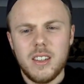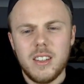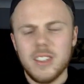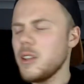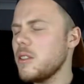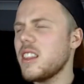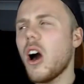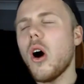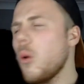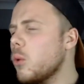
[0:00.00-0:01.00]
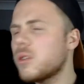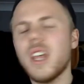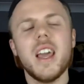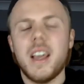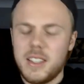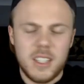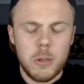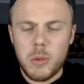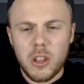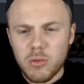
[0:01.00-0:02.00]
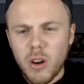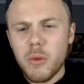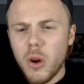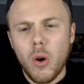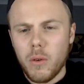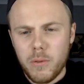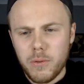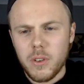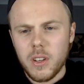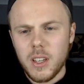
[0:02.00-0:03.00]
So the whole thing is going to be thrown off.